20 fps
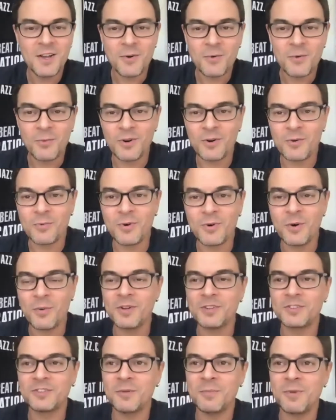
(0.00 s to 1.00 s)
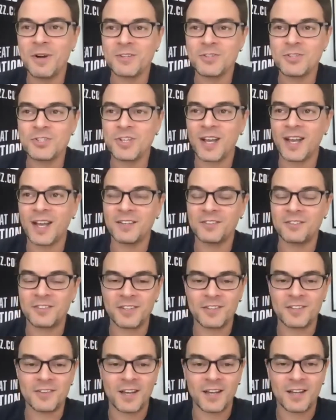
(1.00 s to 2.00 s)
What was it about jazz
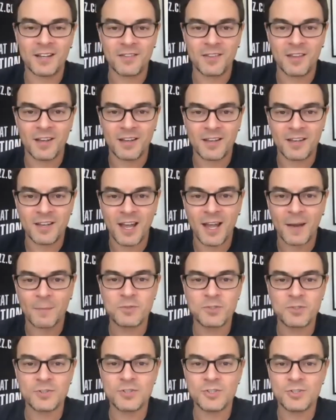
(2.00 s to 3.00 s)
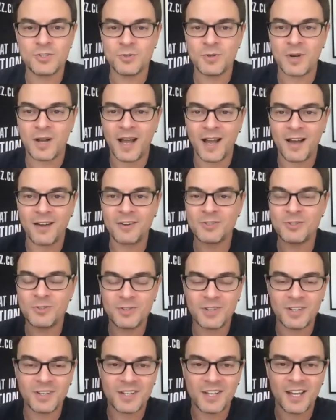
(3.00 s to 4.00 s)
that captured you? How did you
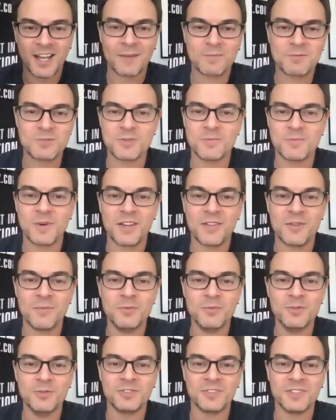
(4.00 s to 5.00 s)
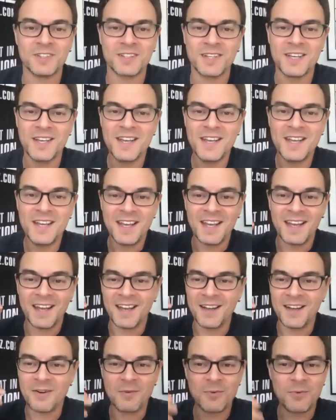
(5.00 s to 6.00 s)
get captured by the music?
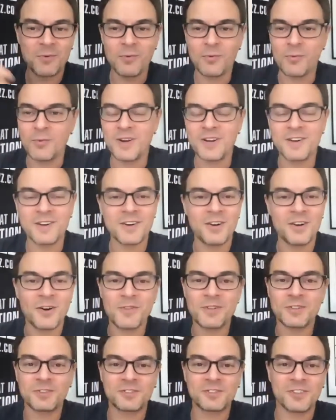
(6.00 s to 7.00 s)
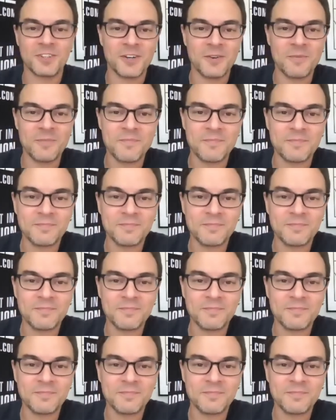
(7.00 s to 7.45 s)
And where did all this start?